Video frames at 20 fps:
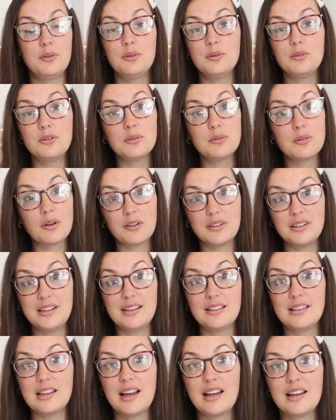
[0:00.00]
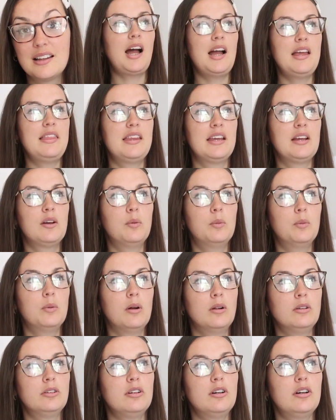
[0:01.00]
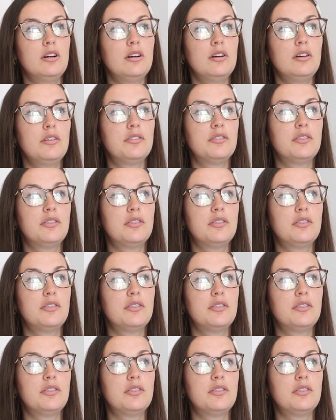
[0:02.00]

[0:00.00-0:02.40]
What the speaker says: you do not need that. I think Waldorf,